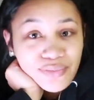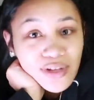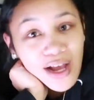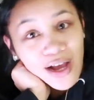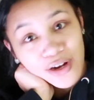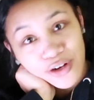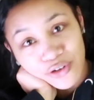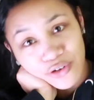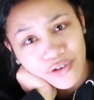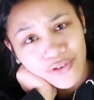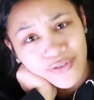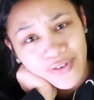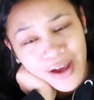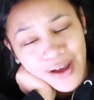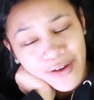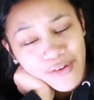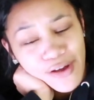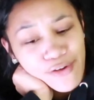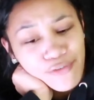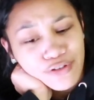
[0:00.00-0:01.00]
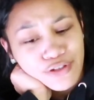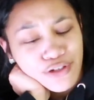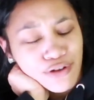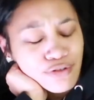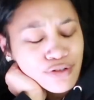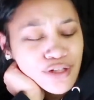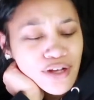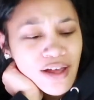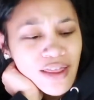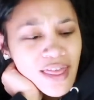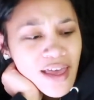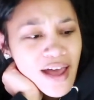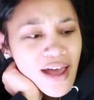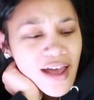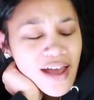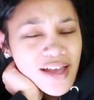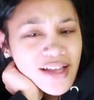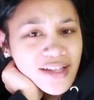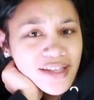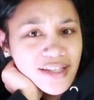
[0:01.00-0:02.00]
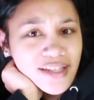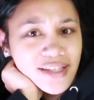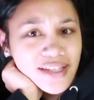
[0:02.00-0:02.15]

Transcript: I don't know if I've ever told y'all that.